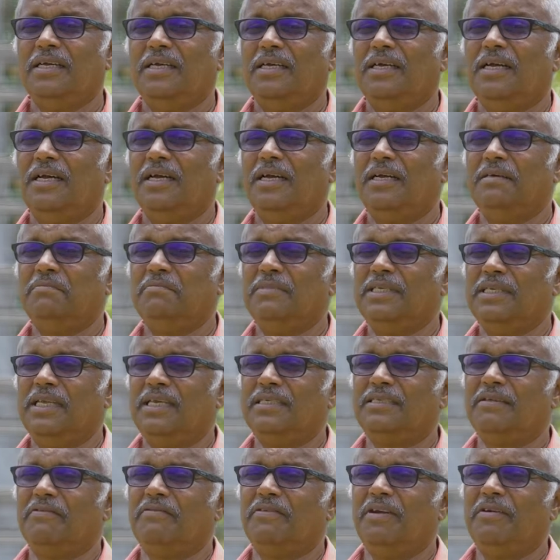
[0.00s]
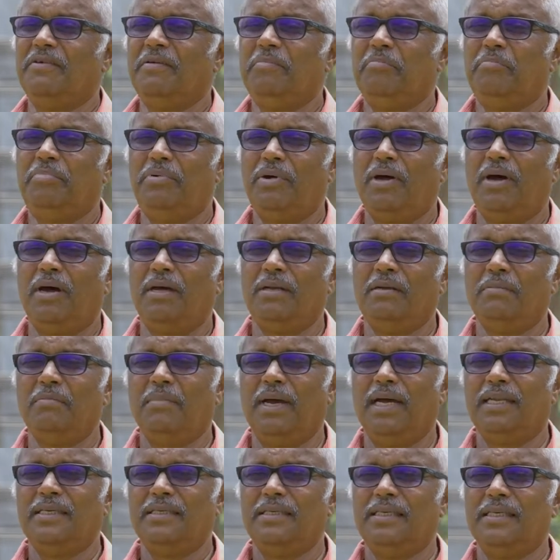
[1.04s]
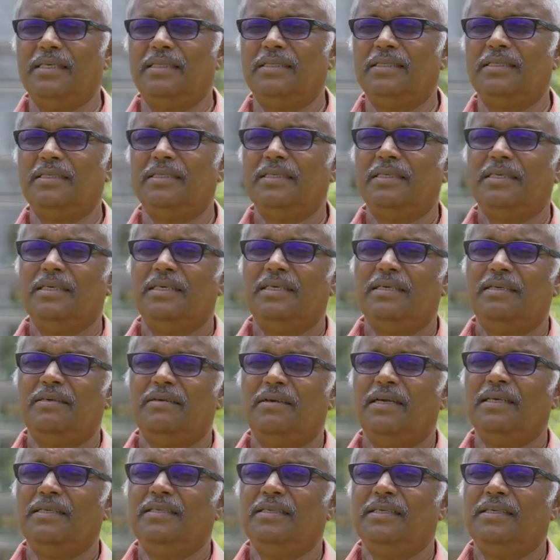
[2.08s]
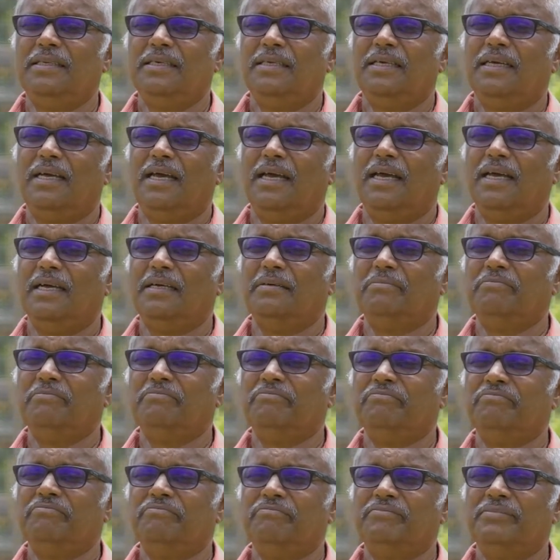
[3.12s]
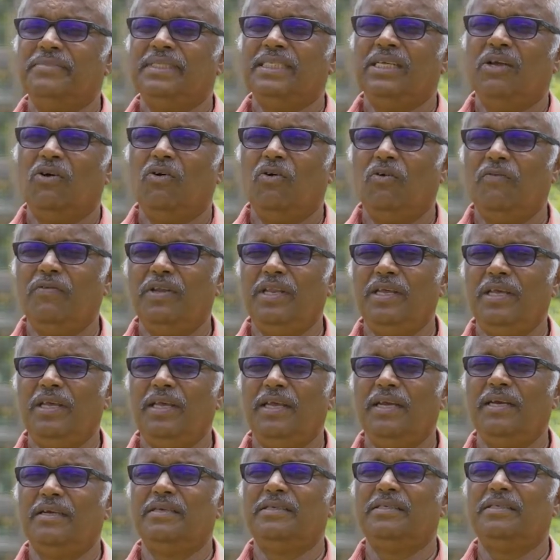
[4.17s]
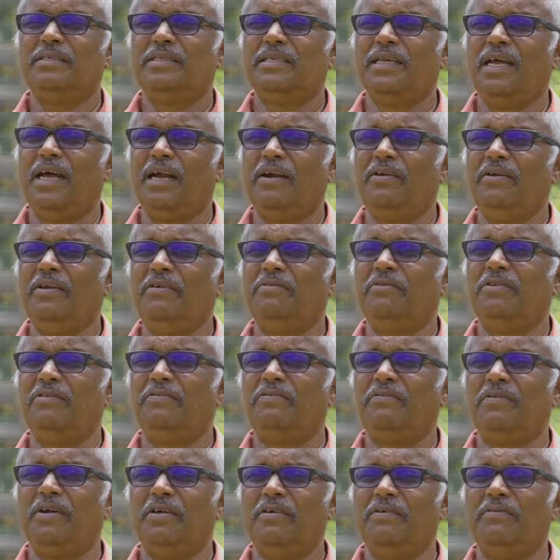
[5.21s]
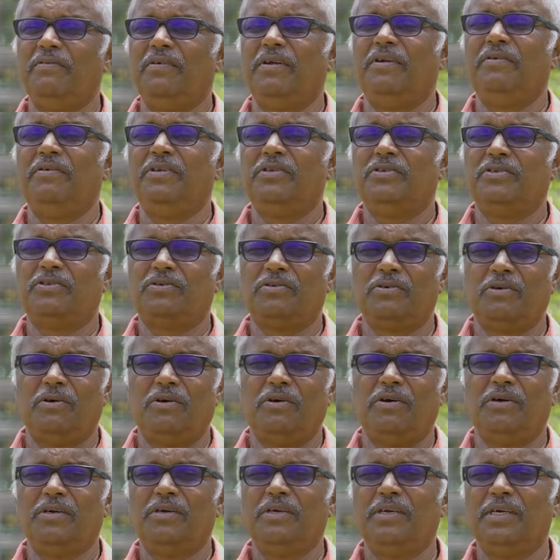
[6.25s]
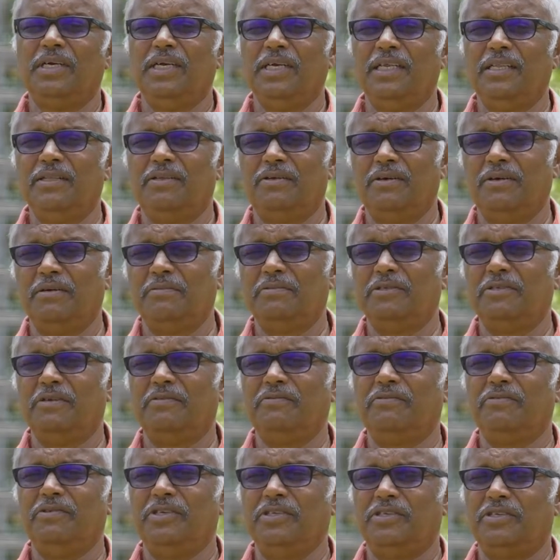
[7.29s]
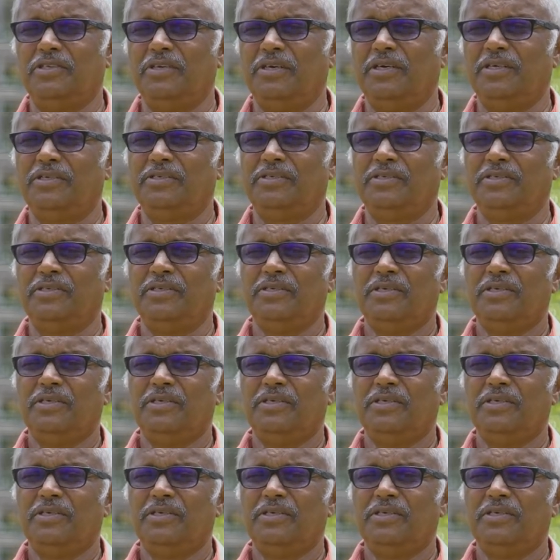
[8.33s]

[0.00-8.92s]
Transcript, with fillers: Um, and that's a very broad mandate, right? Um, over the years, NARI was very, very strong in terms of research,